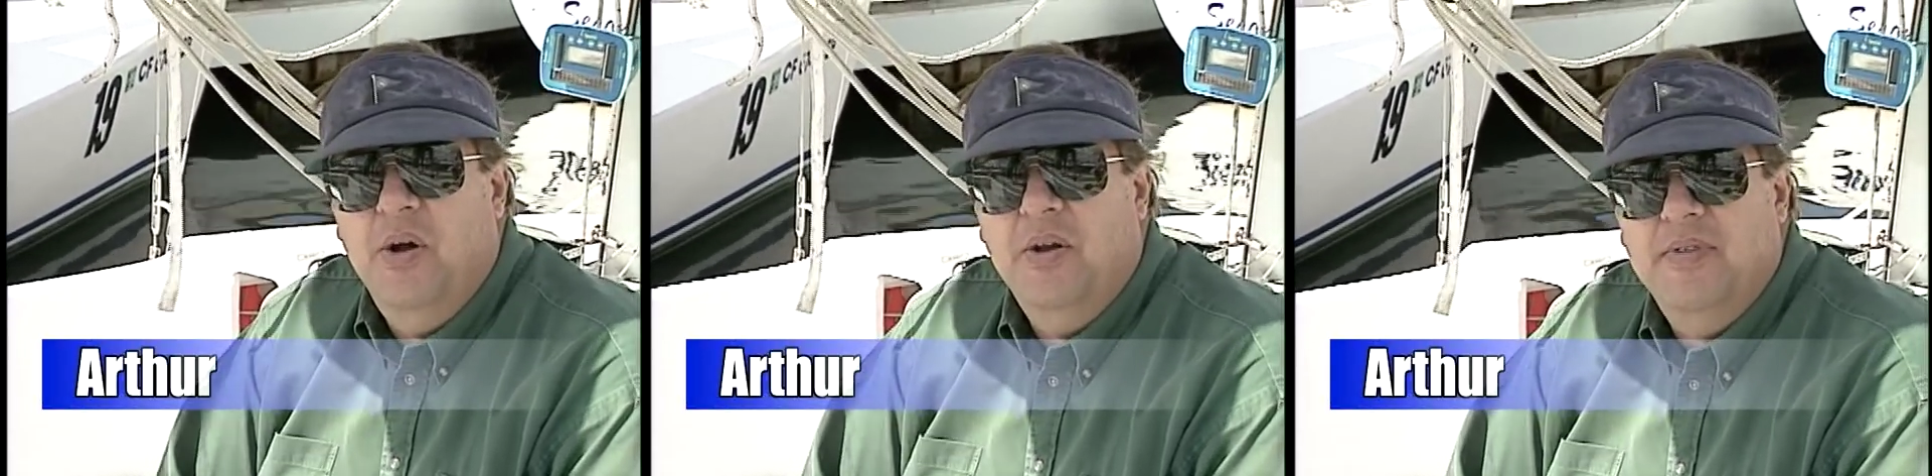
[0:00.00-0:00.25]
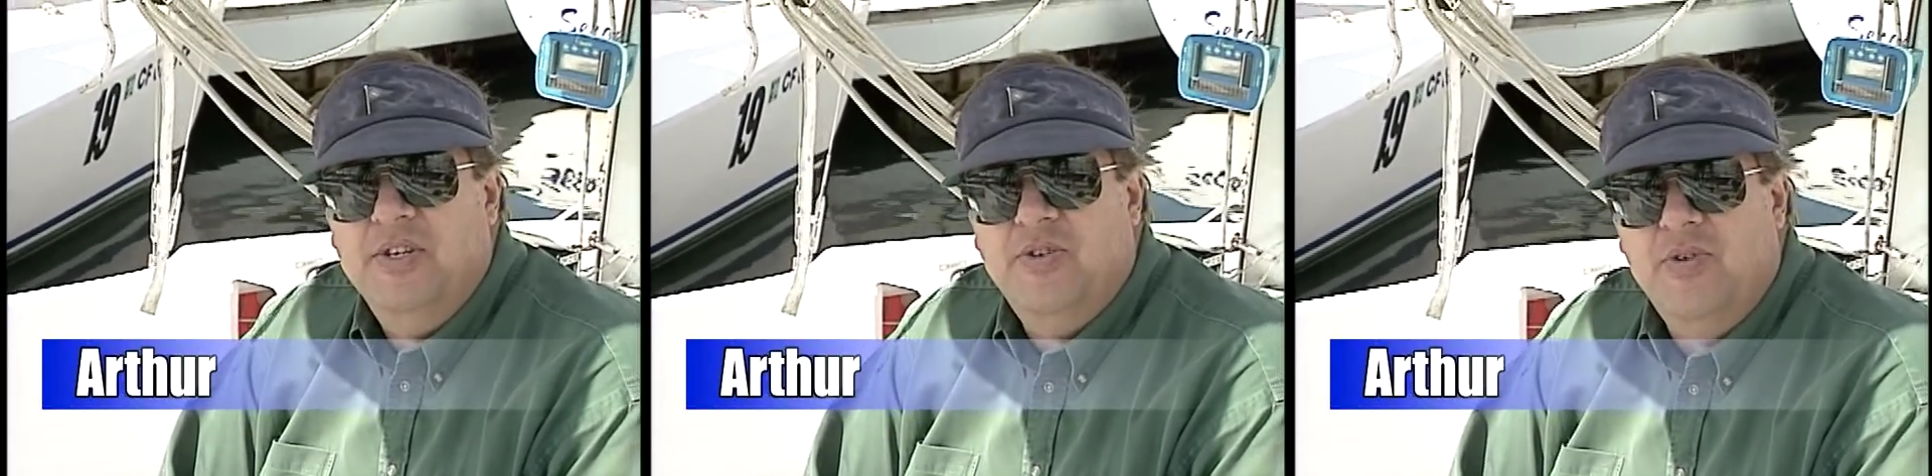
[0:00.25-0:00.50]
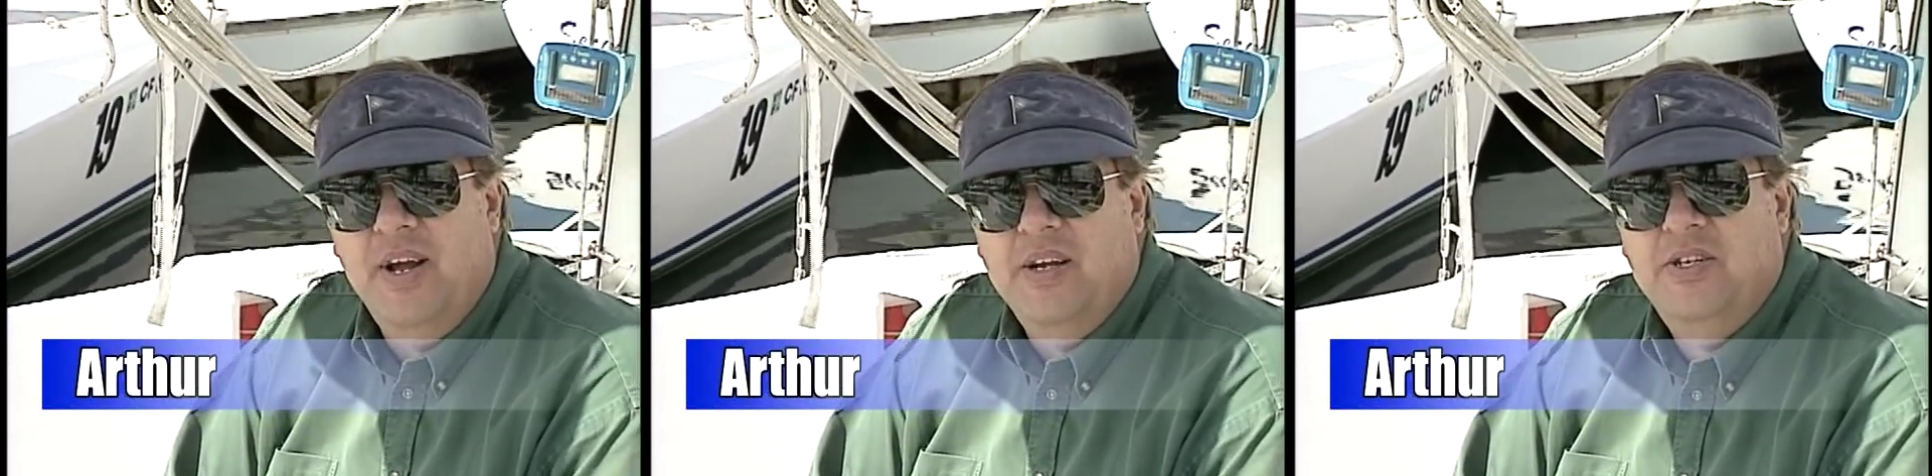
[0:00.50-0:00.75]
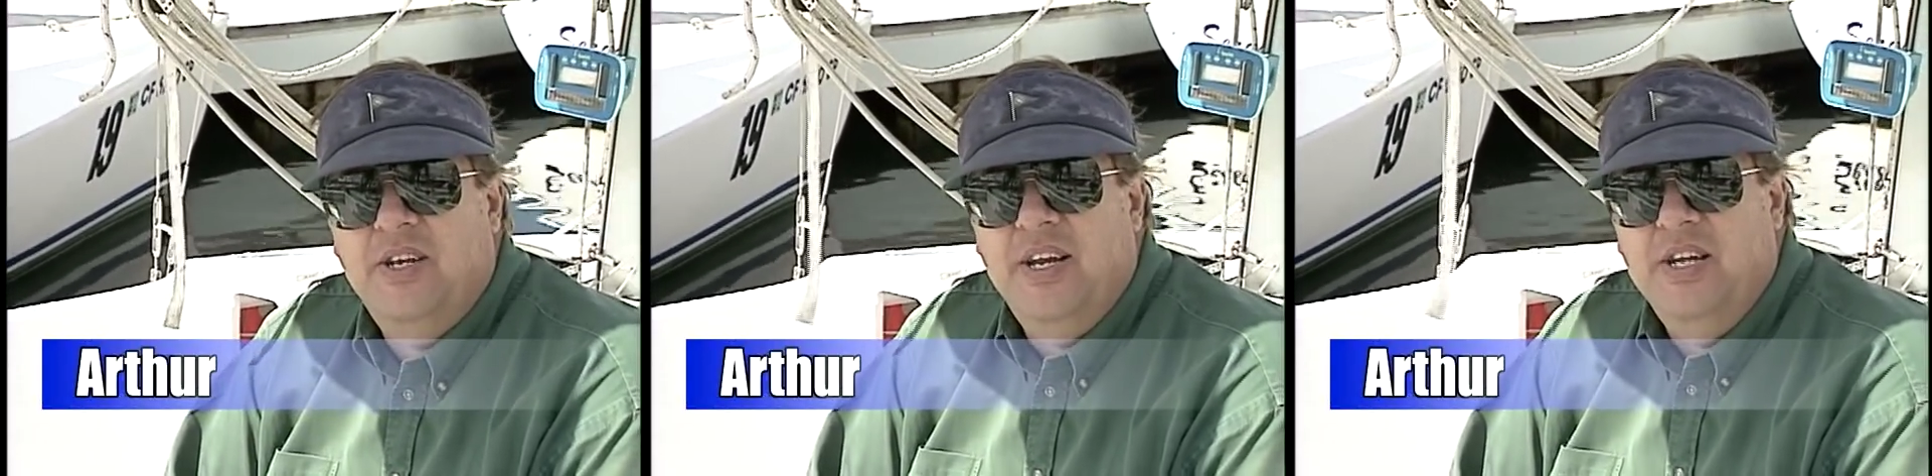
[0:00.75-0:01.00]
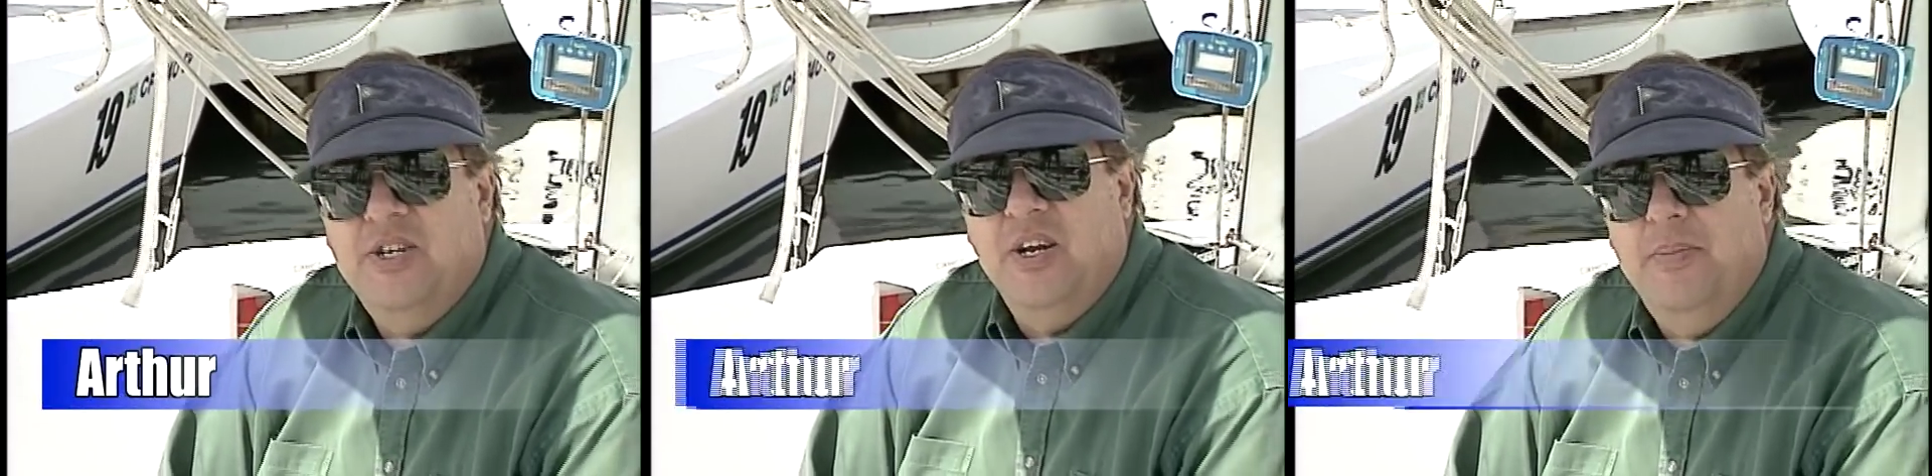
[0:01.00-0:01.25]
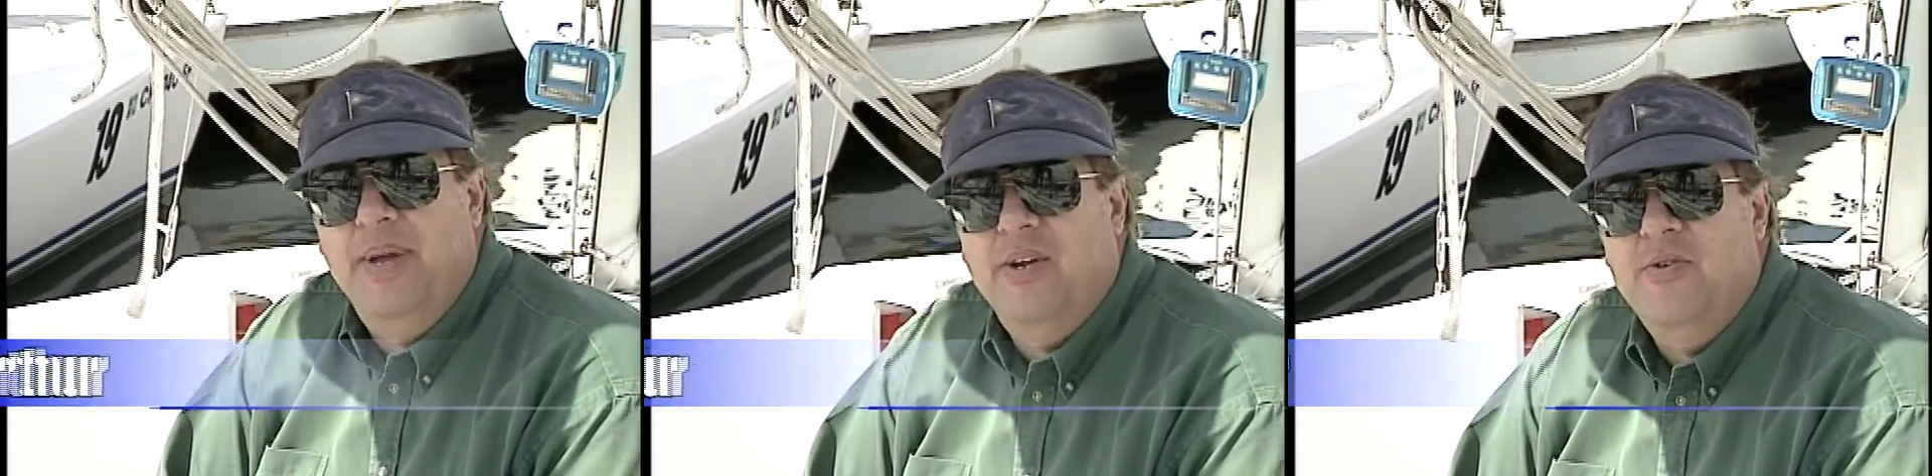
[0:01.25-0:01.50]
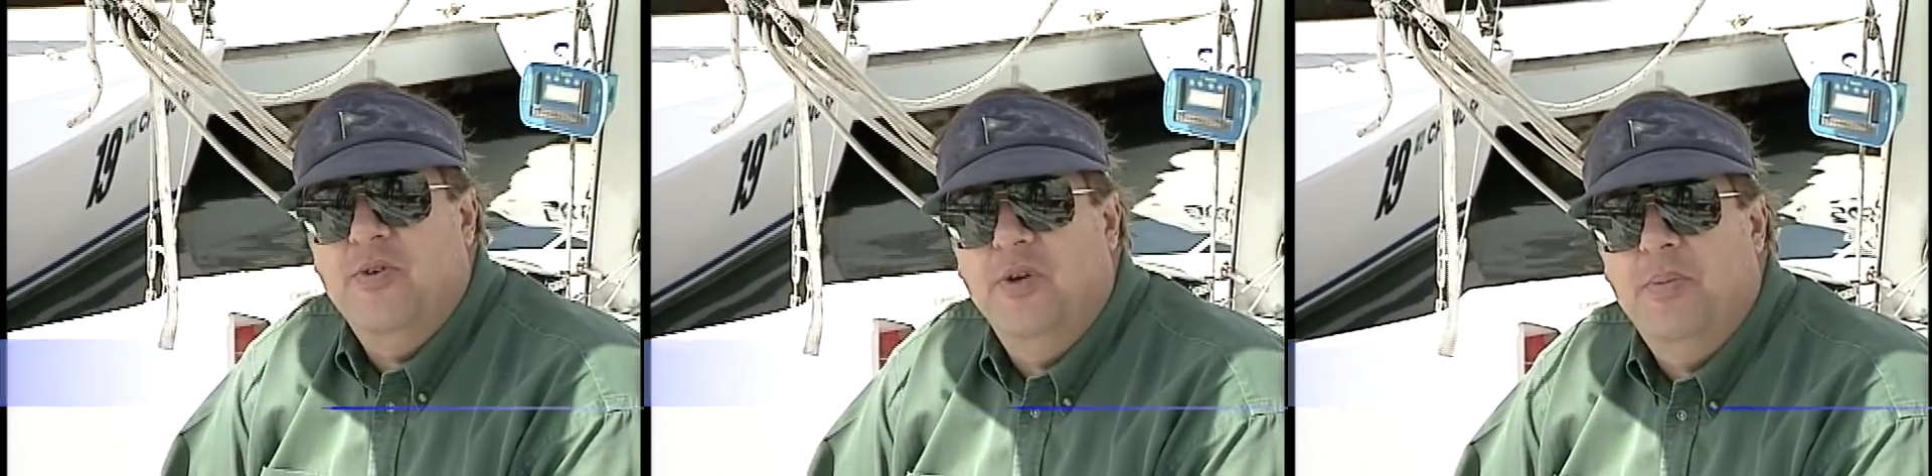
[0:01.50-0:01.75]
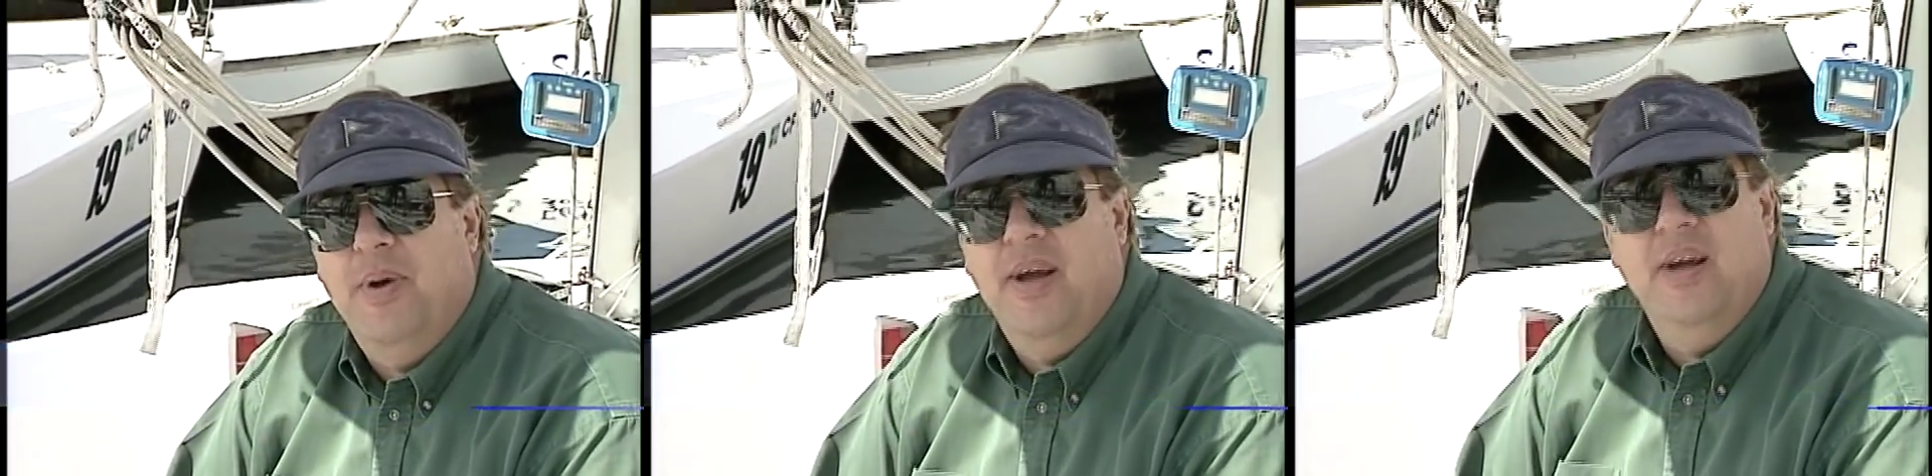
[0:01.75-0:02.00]
all of the strings can easily be
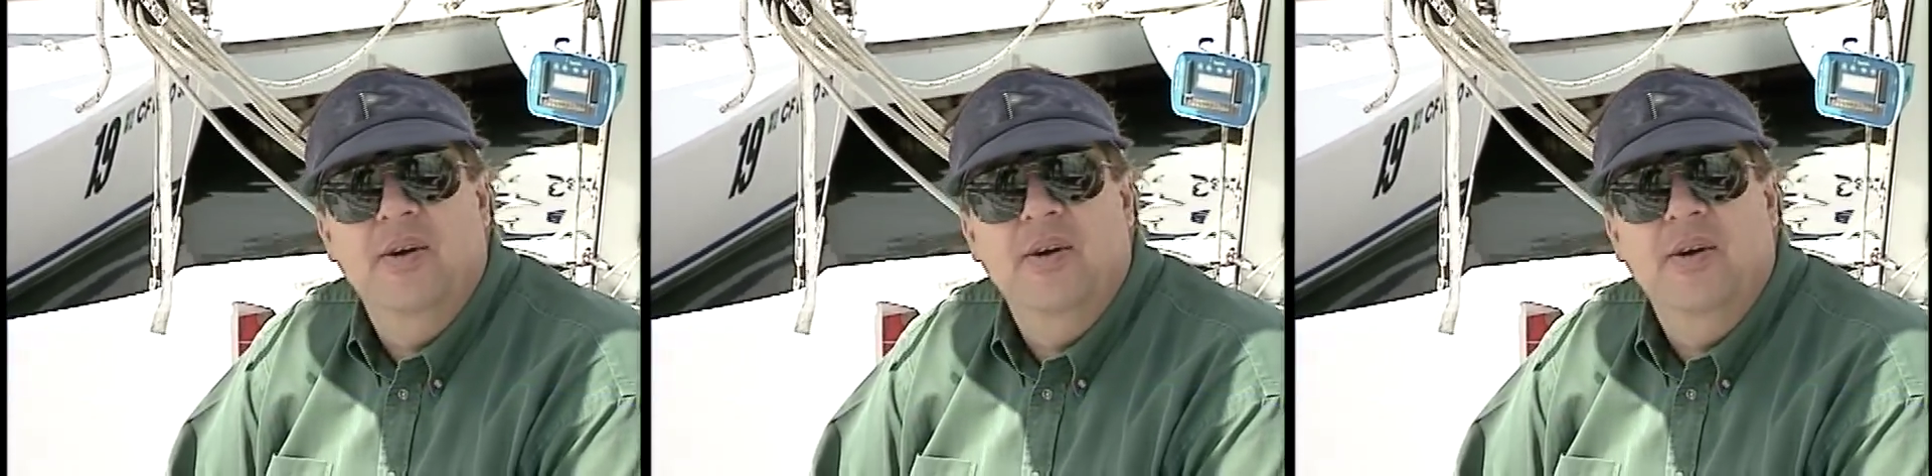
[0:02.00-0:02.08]
controlled by